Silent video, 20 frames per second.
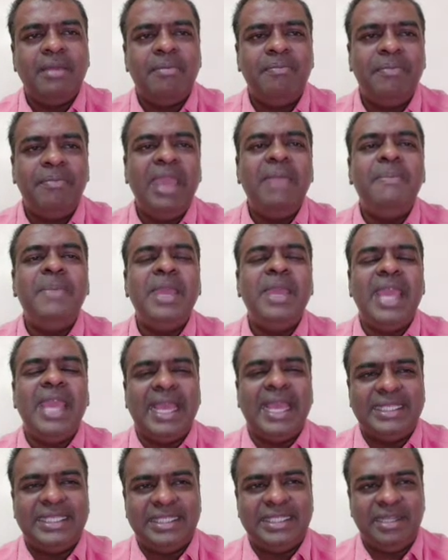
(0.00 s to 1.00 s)
may be
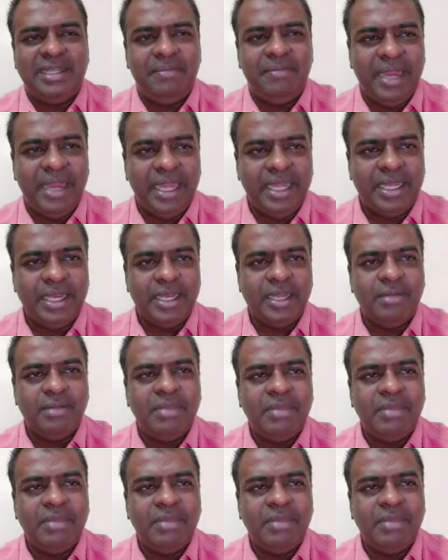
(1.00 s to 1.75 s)
estimated,